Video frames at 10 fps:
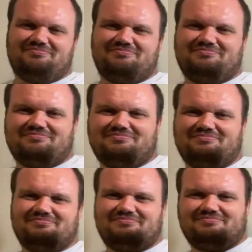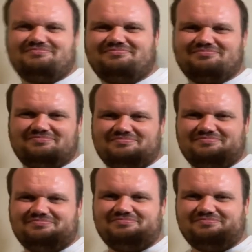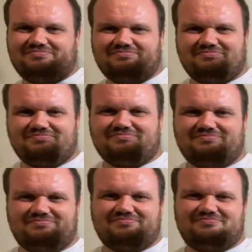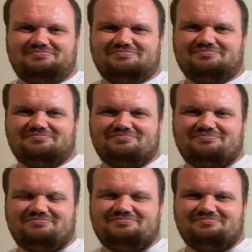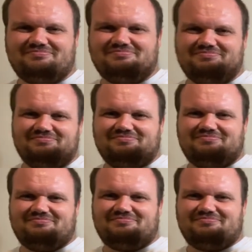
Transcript: The person shown says nothing.